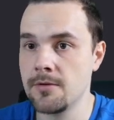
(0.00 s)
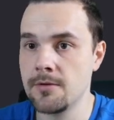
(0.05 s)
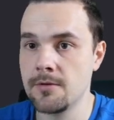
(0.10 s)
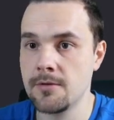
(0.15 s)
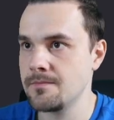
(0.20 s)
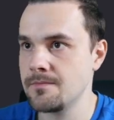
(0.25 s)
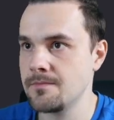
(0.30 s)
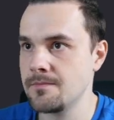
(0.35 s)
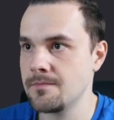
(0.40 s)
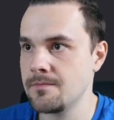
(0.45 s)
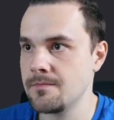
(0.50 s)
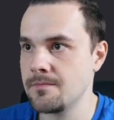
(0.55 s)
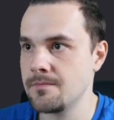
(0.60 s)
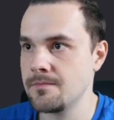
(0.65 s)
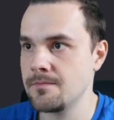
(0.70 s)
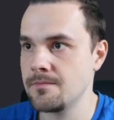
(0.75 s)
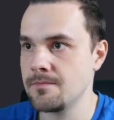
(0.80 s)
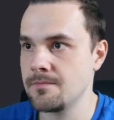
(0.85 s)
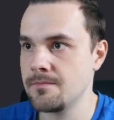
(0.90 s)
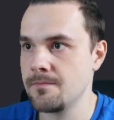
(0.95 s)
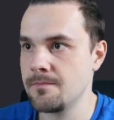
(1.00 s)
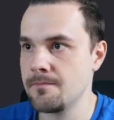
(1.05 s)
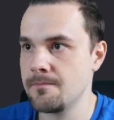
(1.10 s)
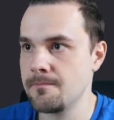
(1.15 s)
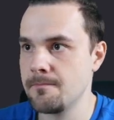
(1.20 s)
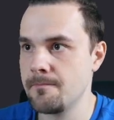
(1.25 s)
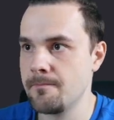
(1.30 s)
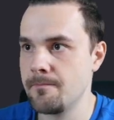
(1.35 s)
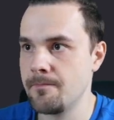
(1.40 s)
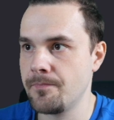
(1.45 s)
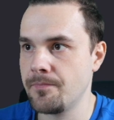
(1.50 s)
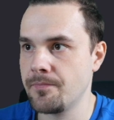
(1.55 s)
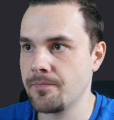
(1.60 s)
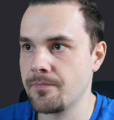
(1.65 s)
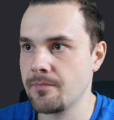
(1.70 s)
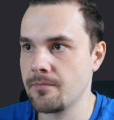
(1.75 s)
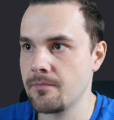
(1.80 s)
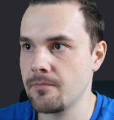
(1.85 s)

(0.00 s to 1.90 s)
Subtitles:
(no one is talking)